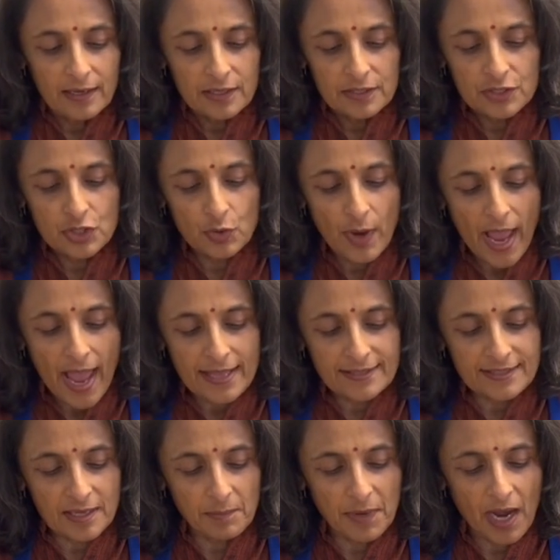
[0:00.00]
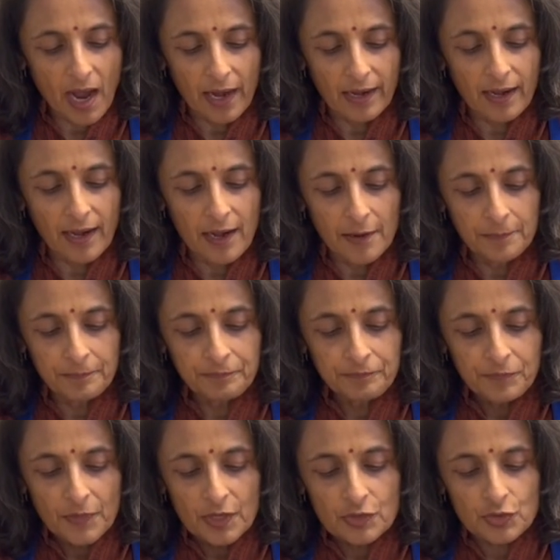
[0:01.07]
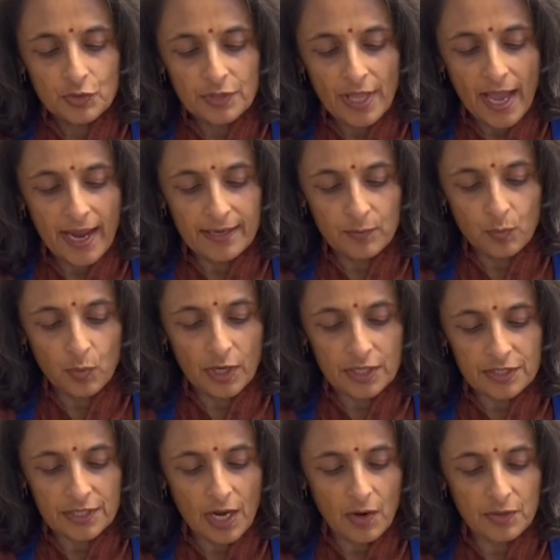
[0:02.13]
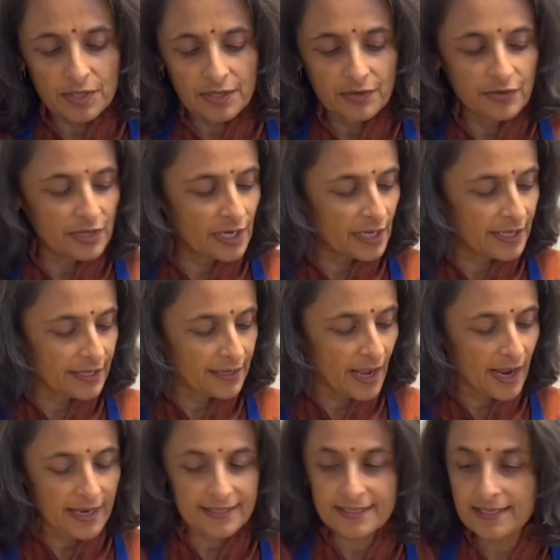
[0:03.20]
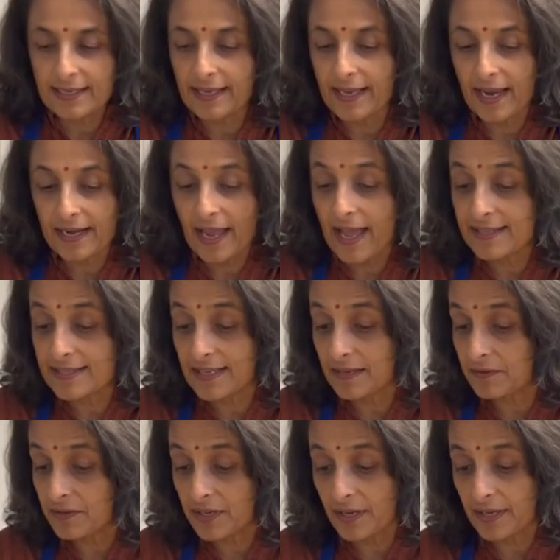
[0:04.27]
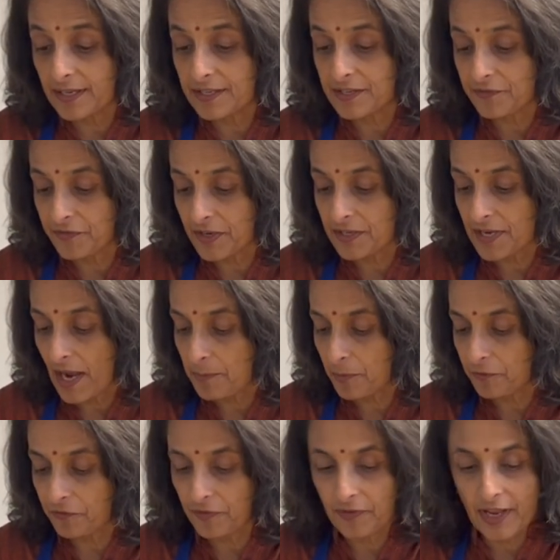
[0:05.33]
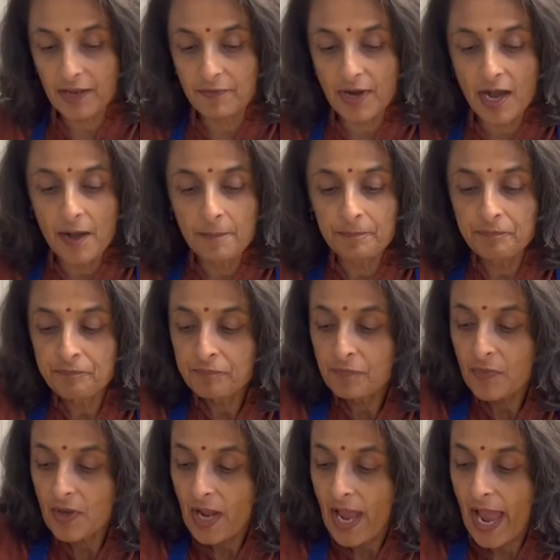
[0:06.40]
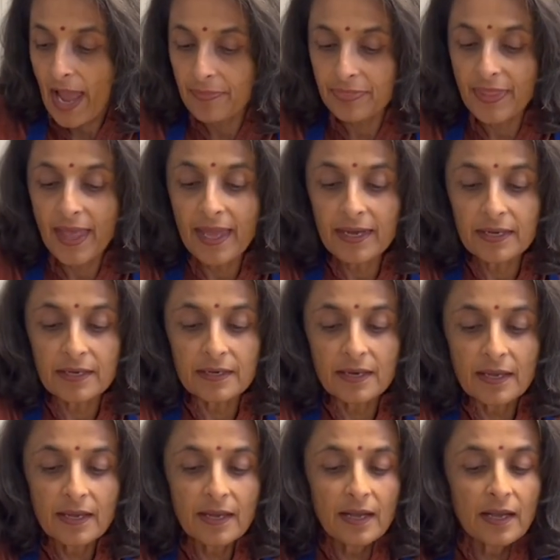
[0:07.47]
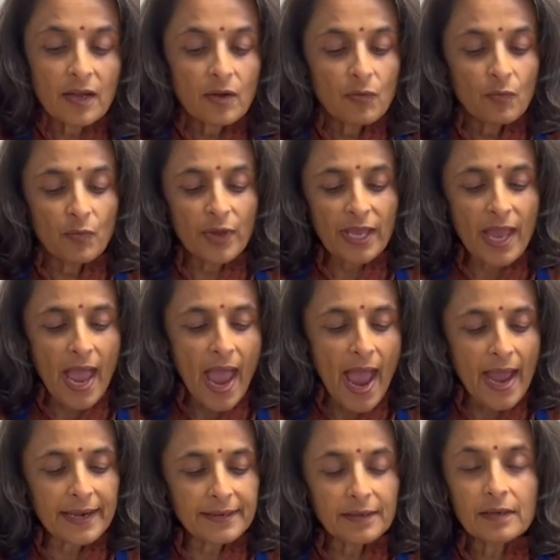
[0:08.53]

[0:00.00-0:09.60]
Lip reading: to add some color. So that works out really nicely and adds a really different type of flavor. And then we add